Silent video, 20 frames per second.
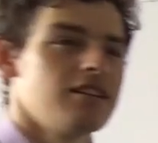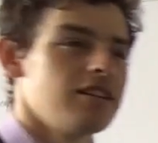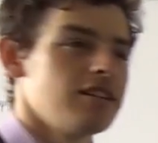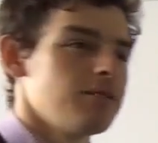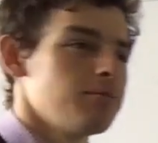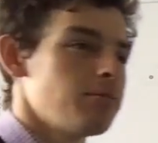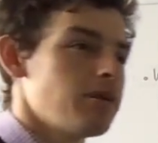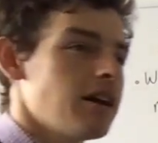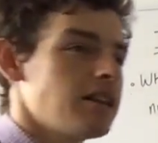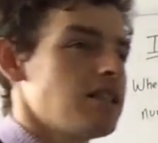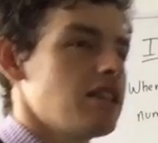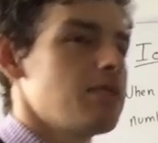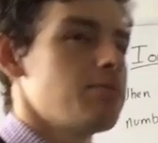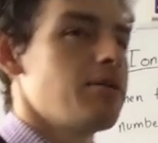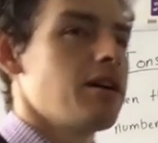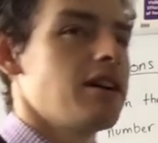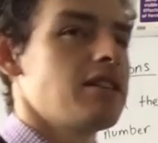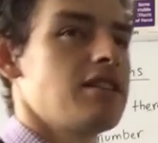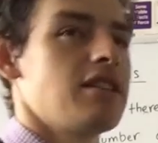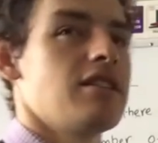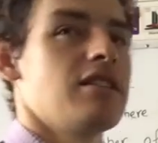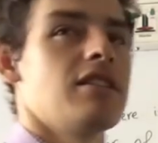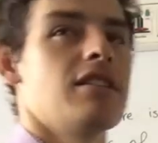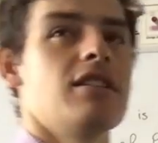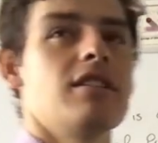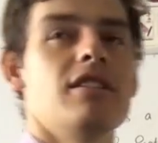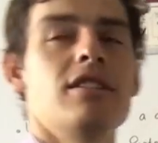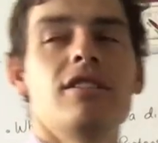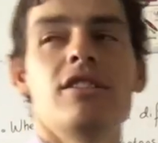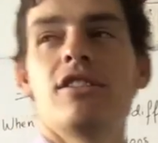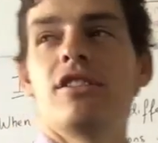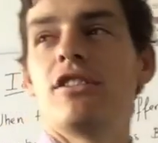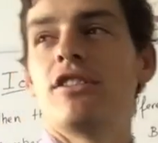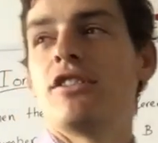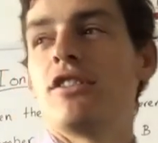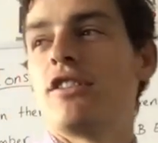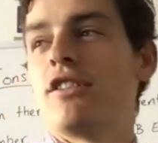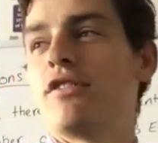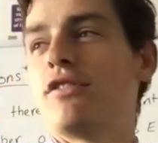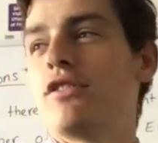bartender,
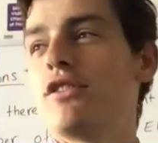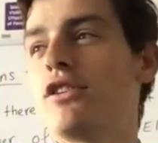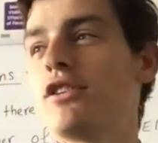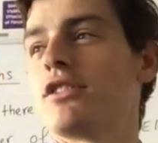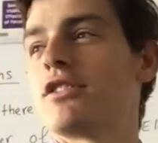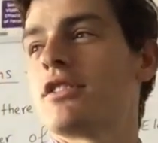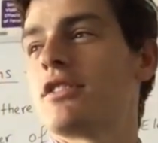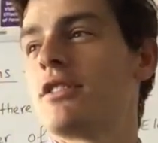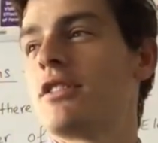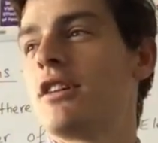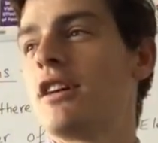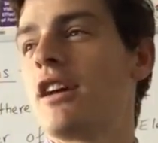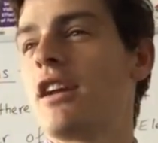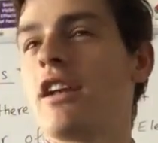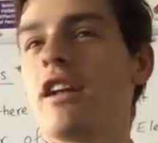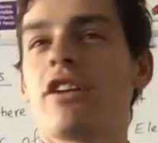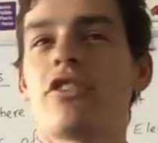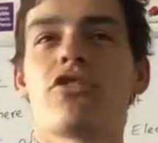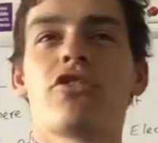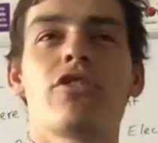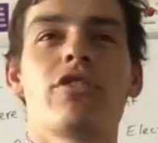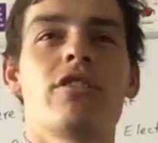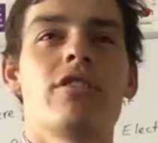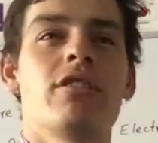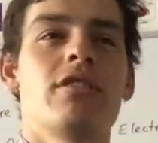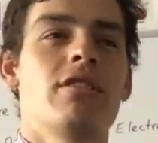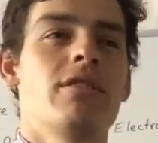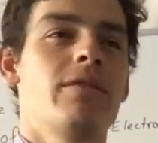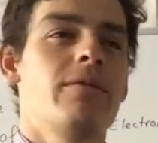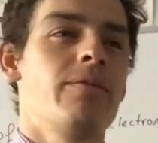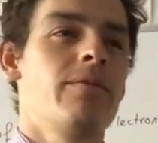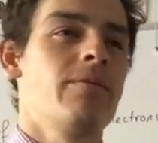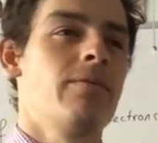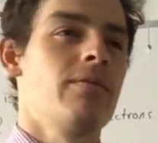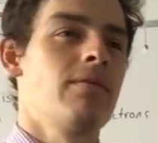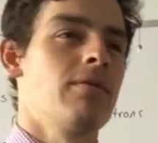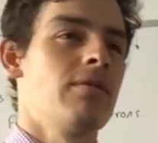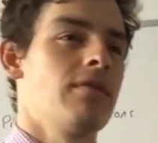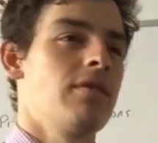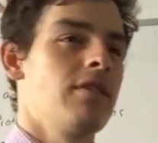I've lost an electron.
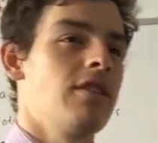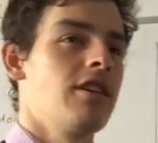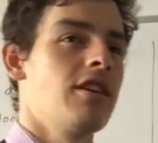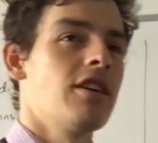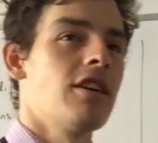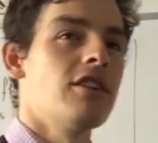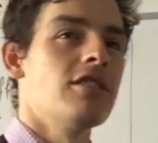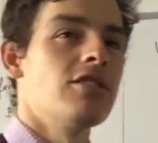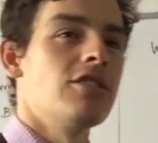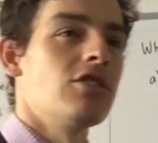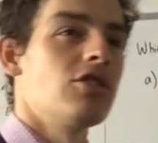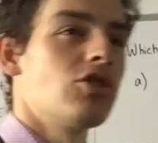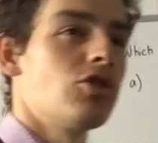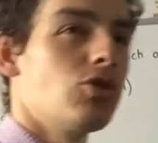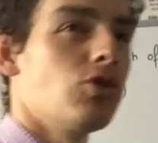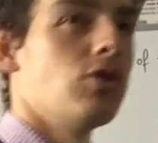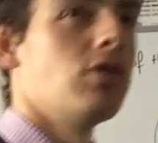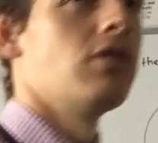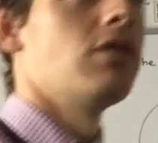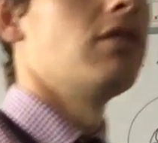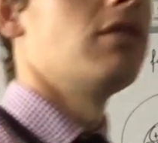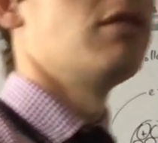He goes, are you sure?